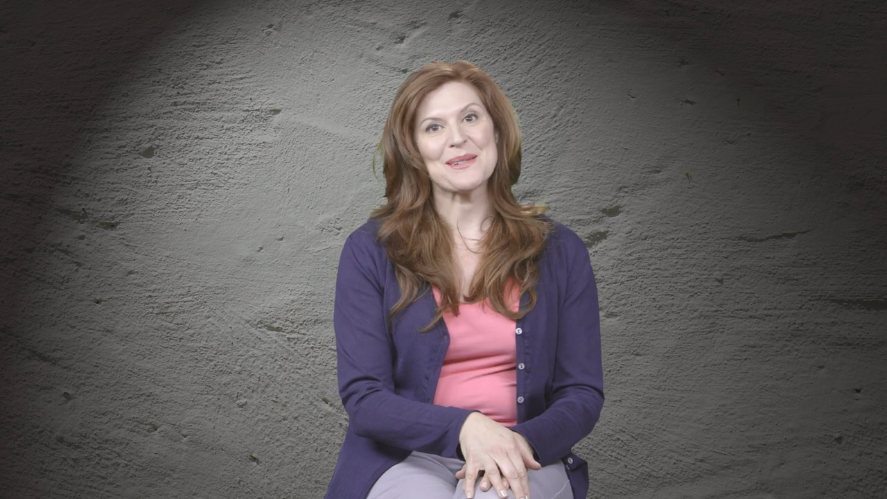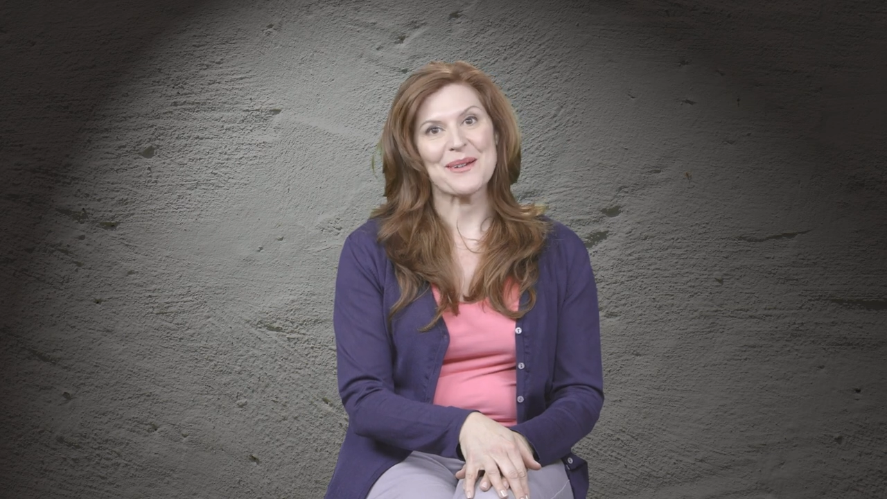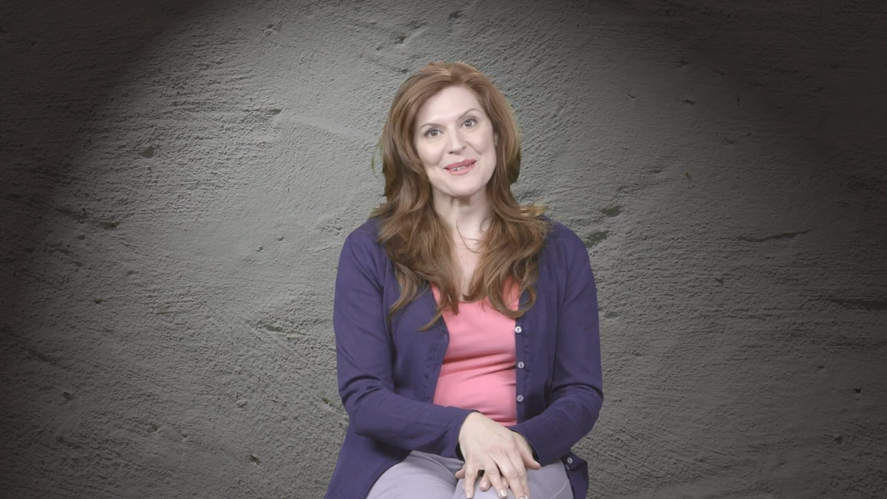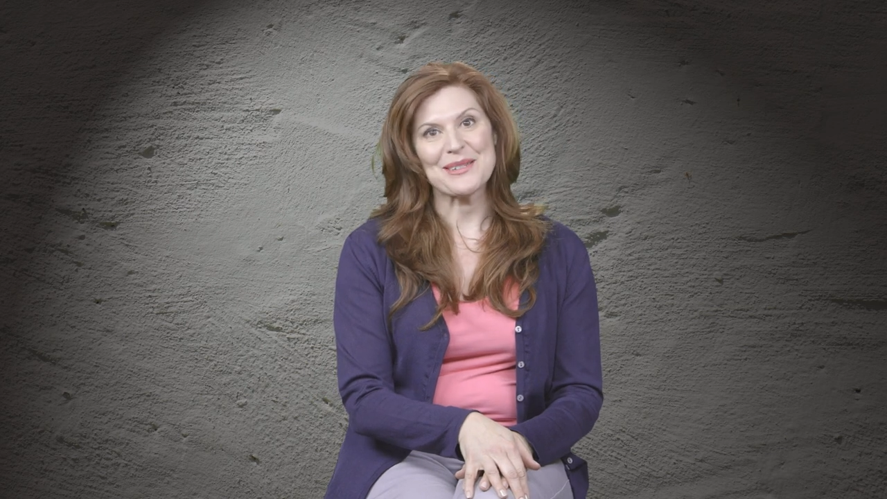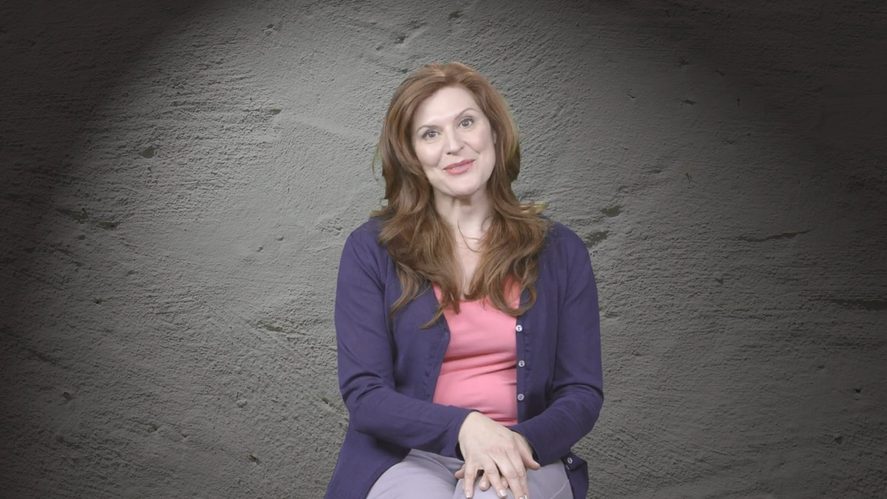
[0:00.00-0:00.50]

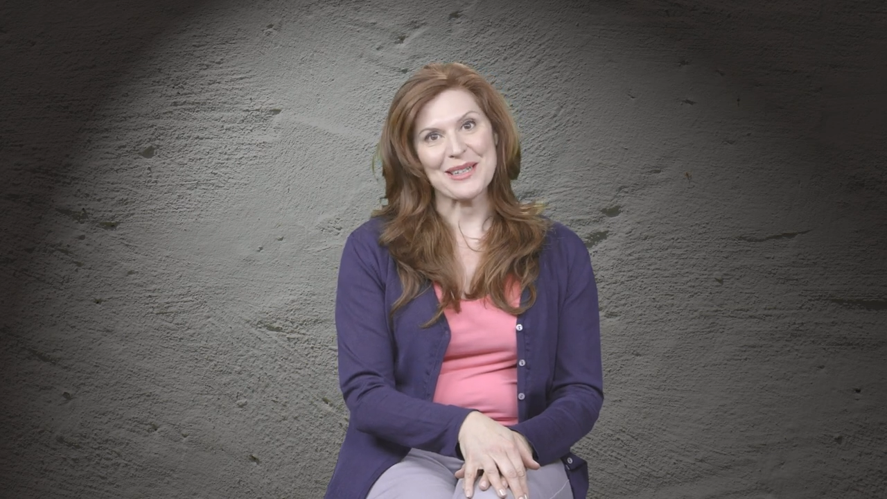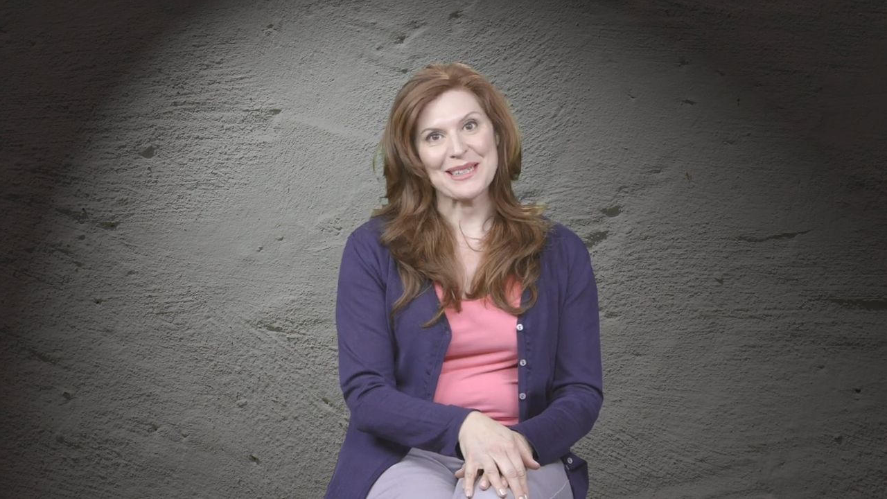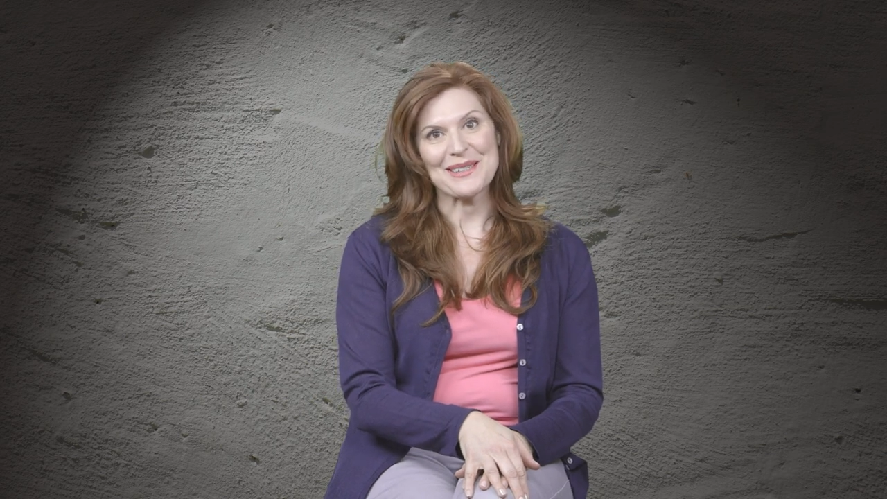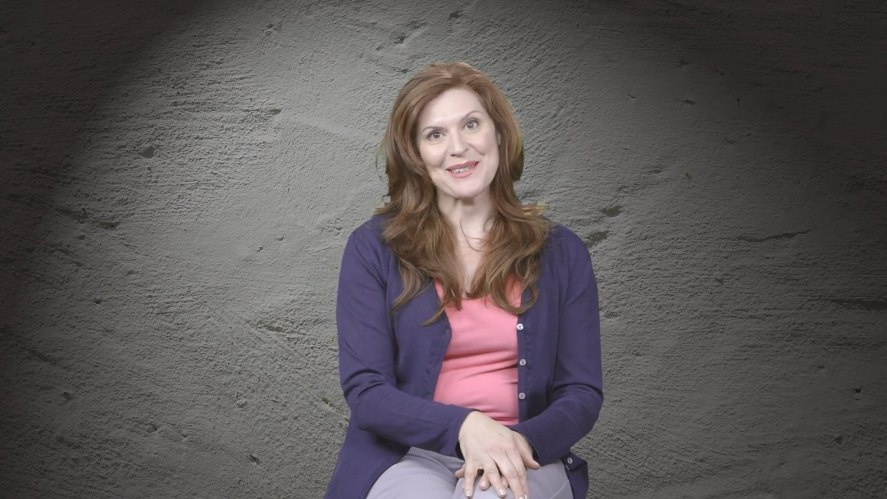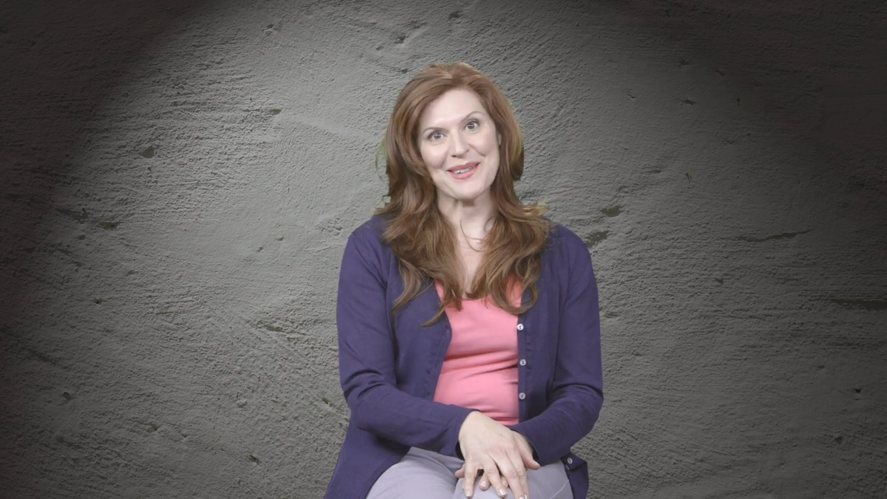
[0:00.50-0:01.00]
started to
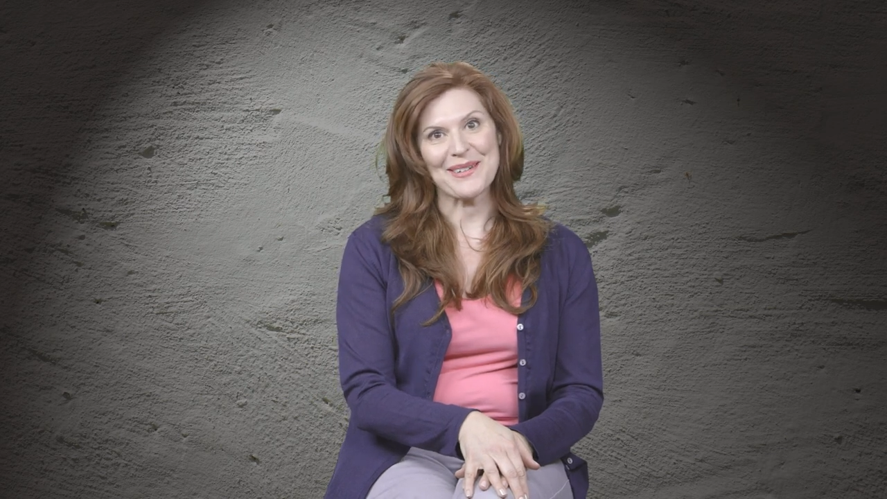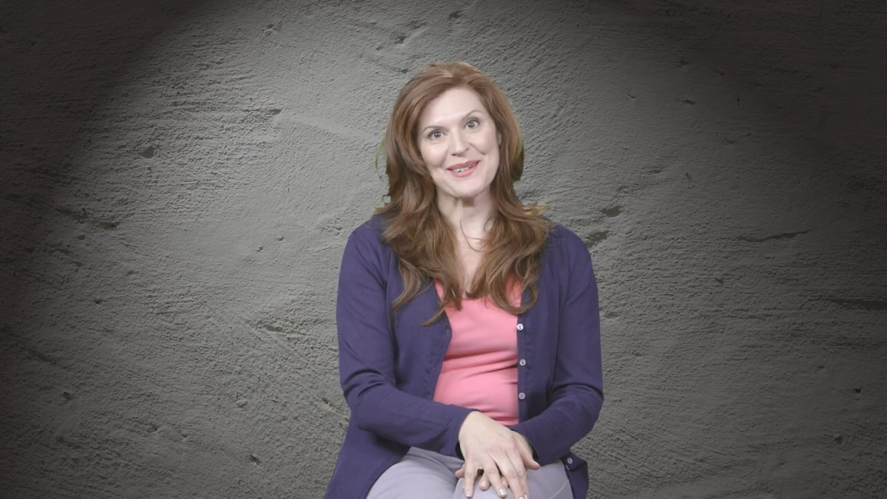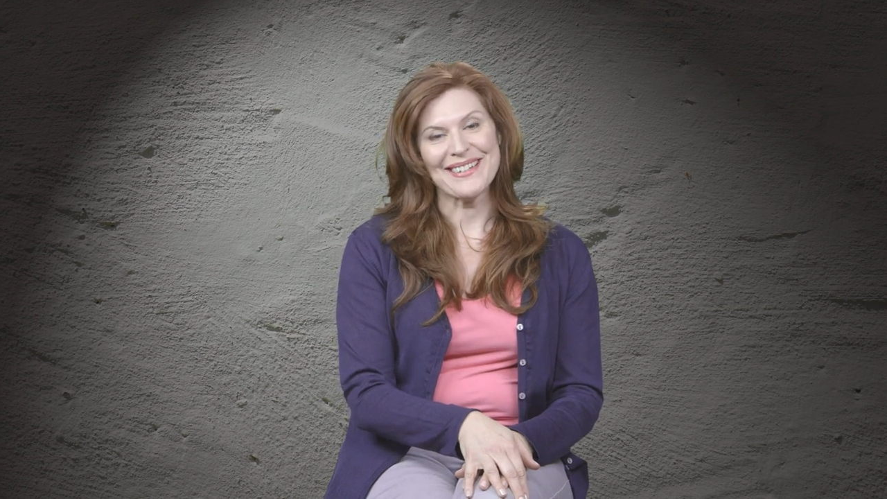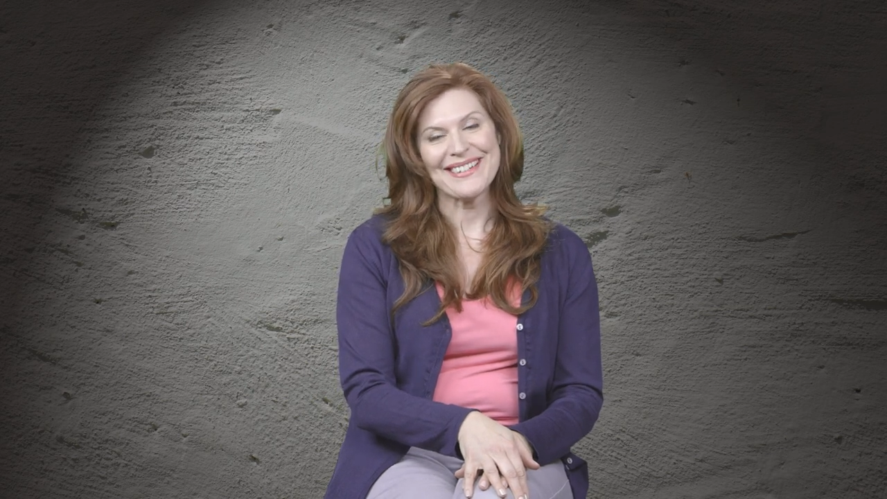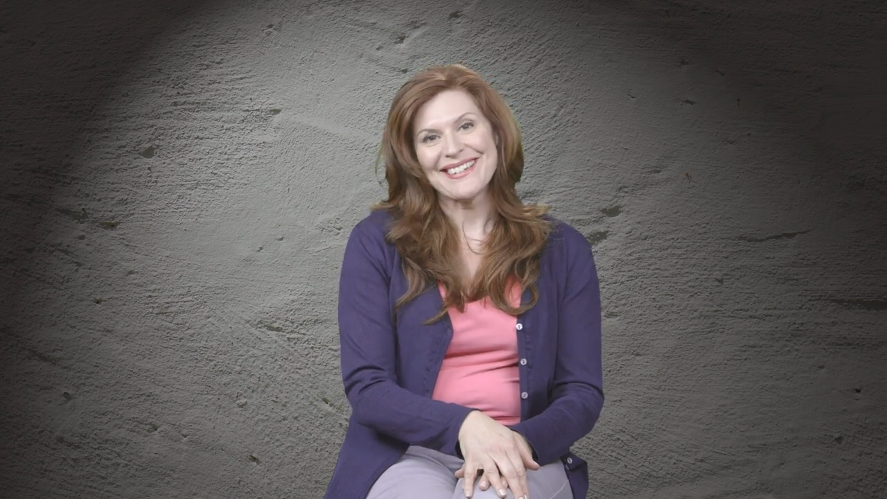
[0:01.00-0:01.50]
fuck each
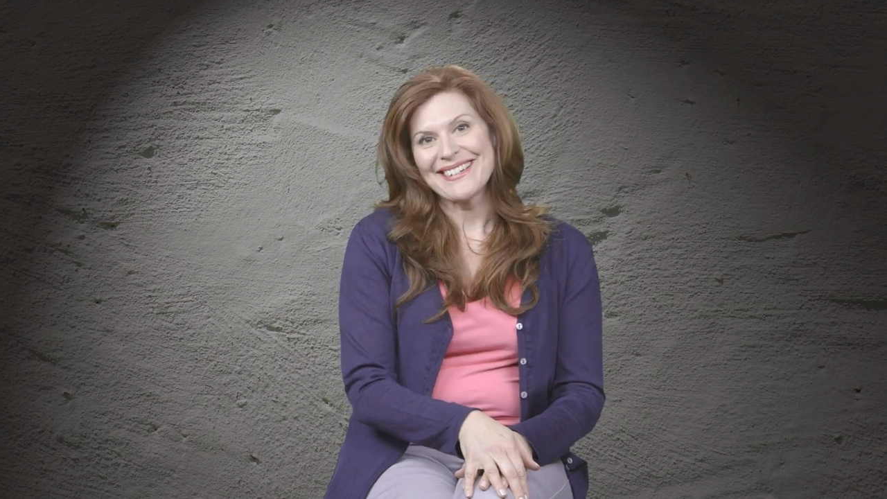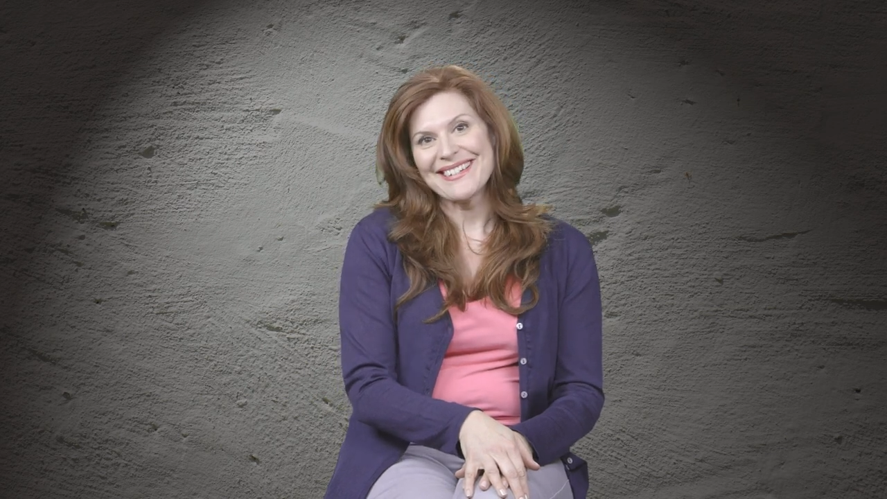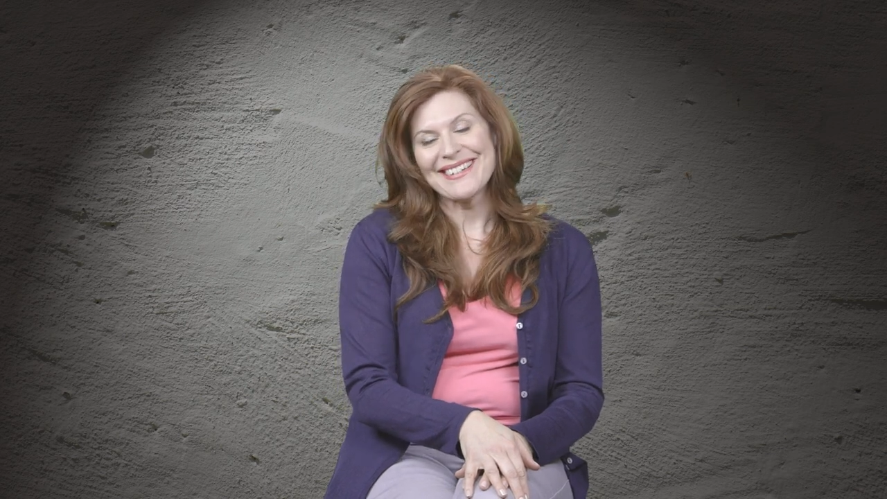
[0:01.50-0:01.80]
other.